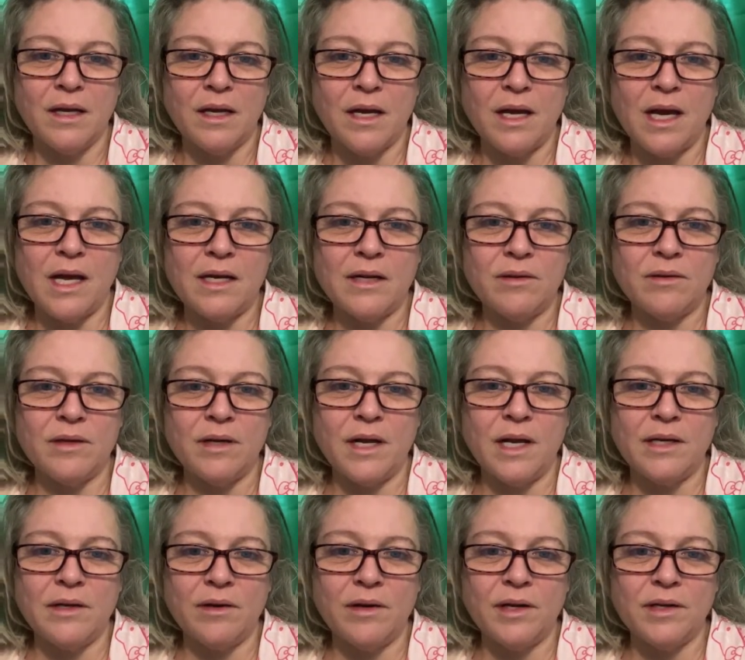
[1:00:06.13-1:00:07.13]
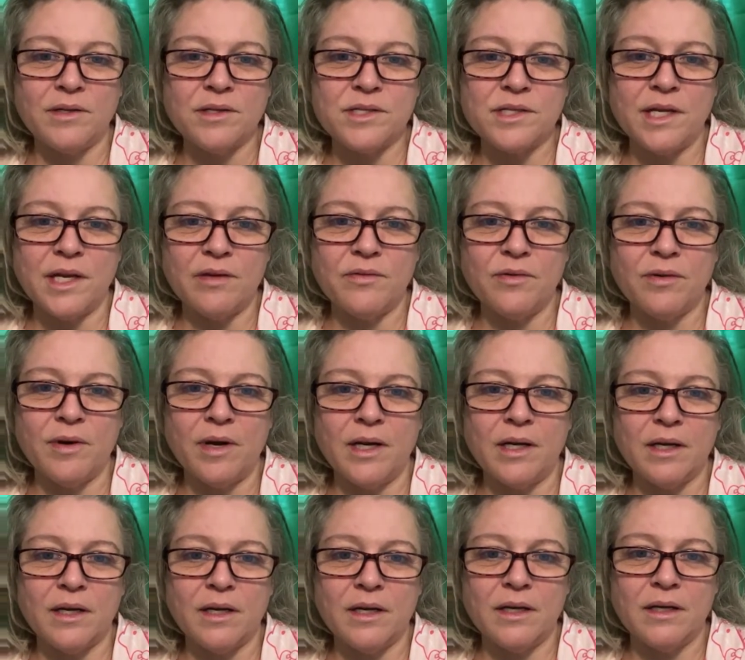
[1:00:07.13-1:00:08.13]
I don't understand,
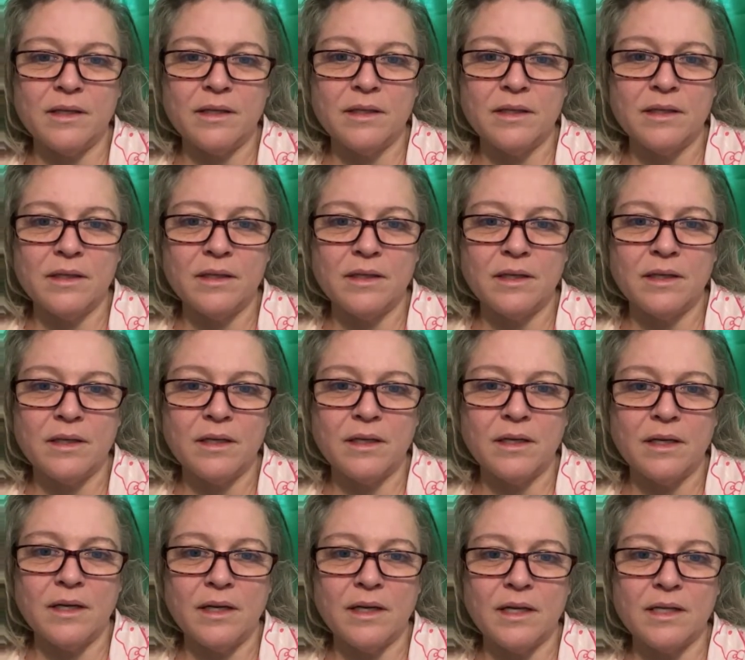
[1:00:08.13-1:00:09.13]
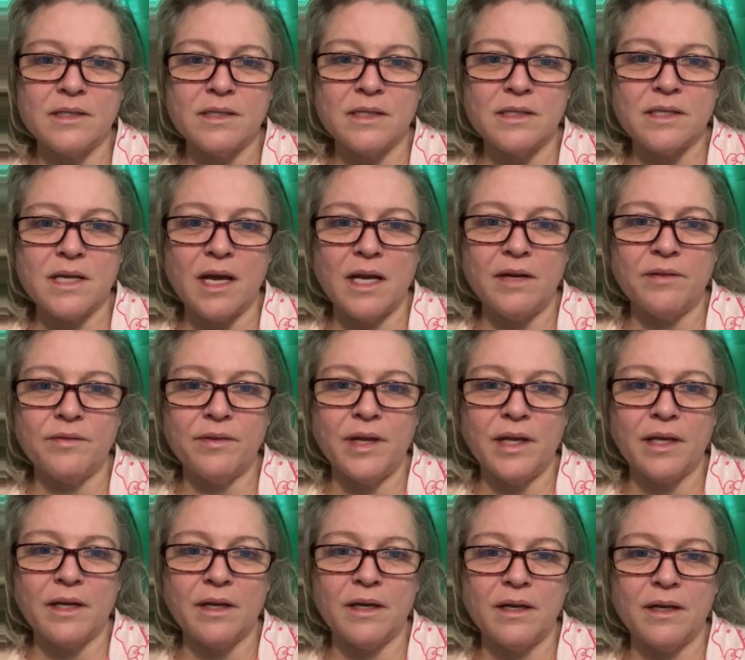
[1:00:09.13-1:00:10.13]
Veronica, because it's kind of
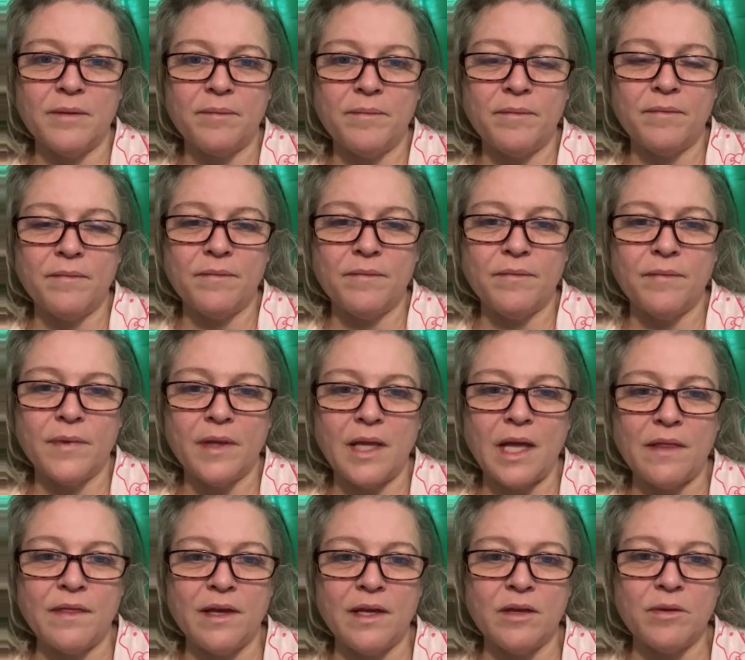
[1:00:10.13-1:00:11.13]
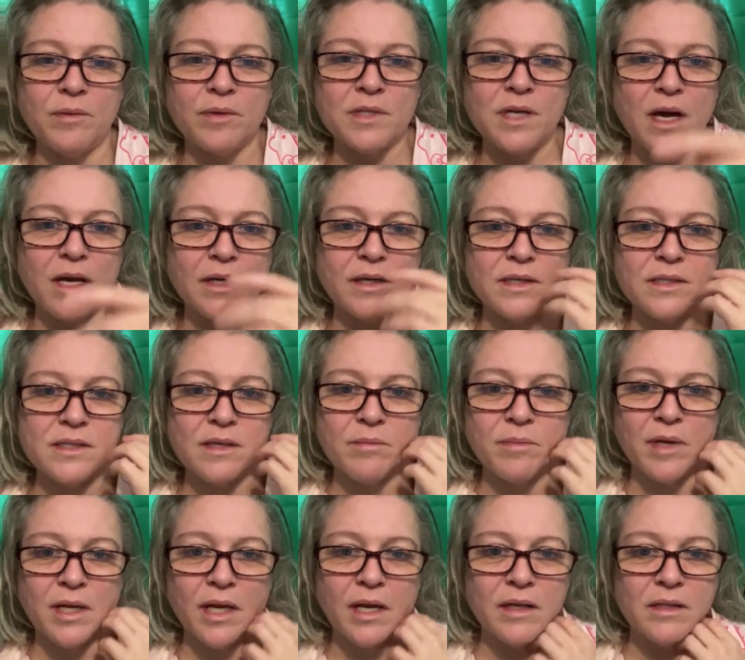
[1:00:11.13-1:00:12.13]
like I think you were talking to
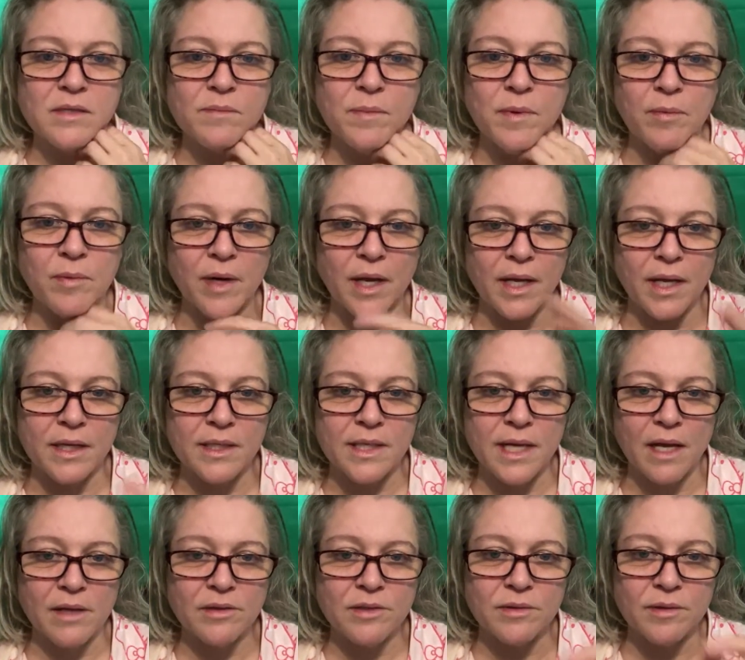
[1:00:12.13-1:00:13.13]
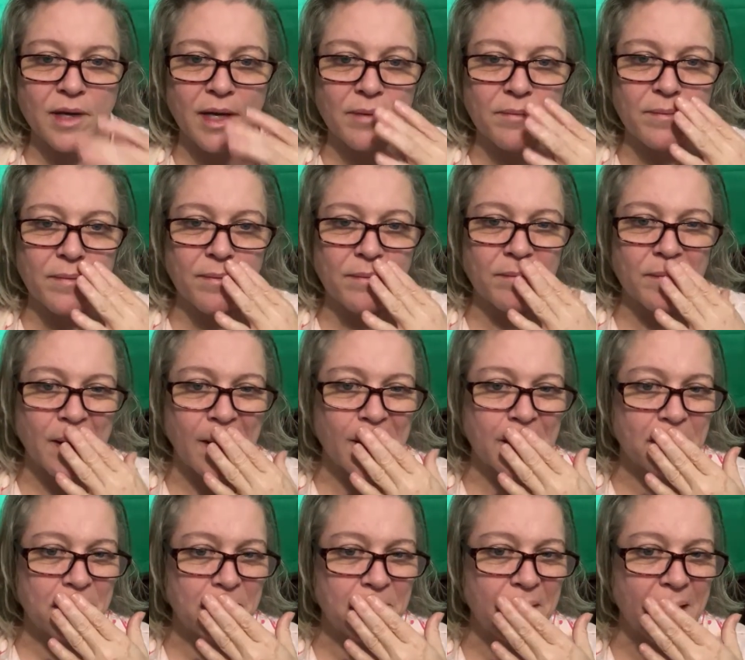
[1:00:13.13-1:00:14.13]
somebody else, but when I get down to it, I'm not
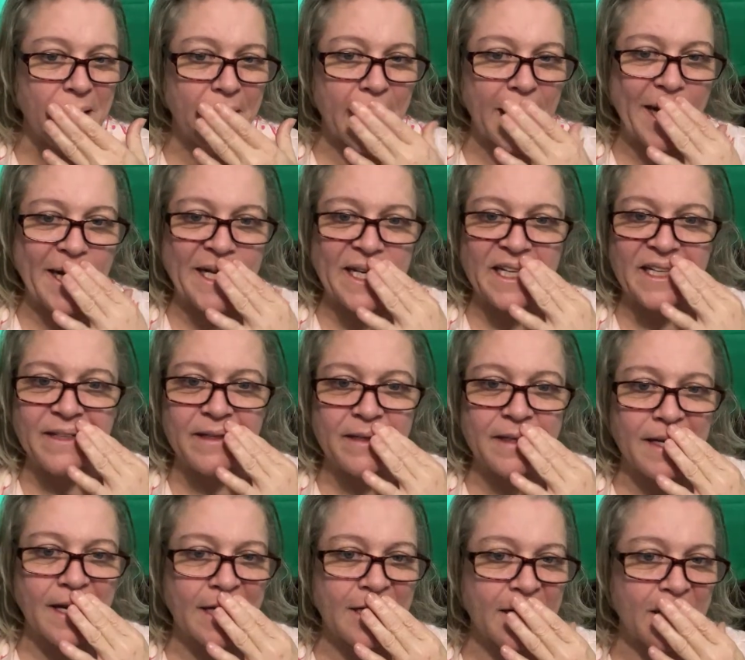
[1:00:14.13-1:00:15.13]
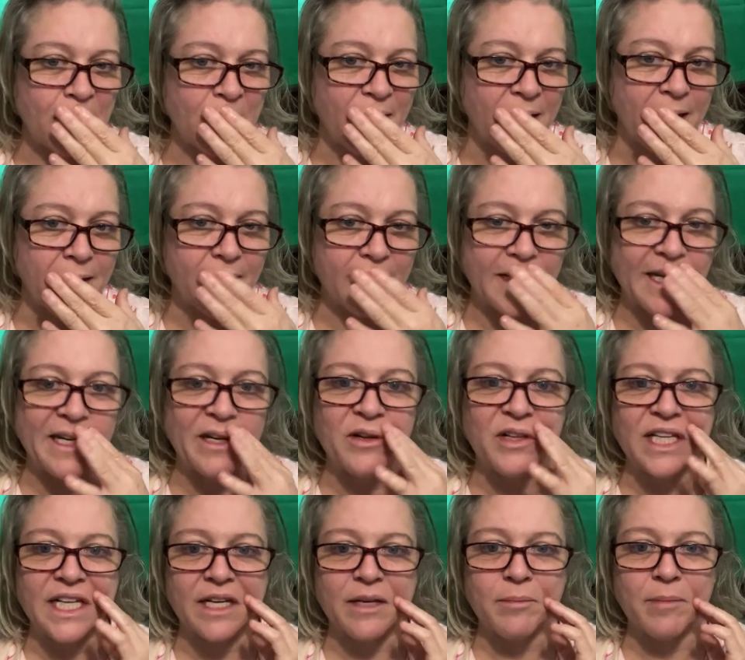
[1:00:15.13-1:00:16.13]
paying. I didn't quite. It didn't
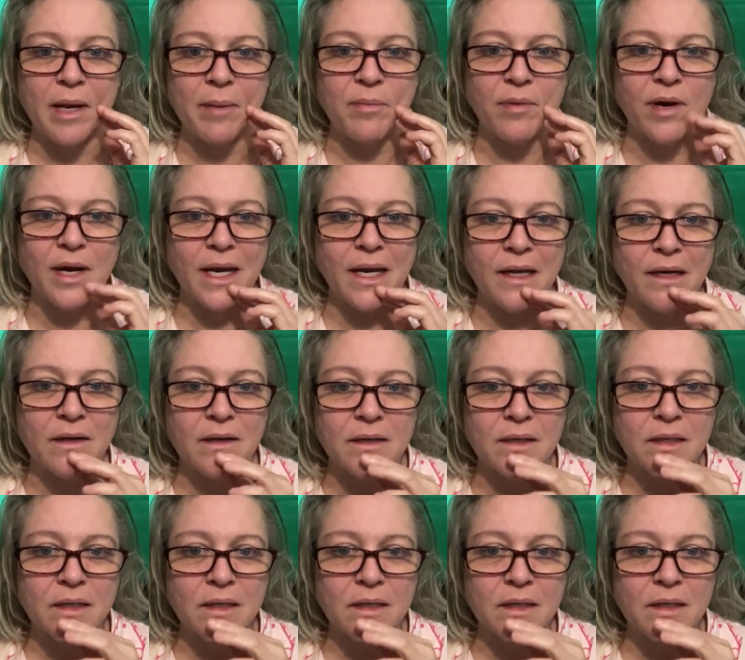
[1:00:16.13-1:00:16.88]
click in my brain.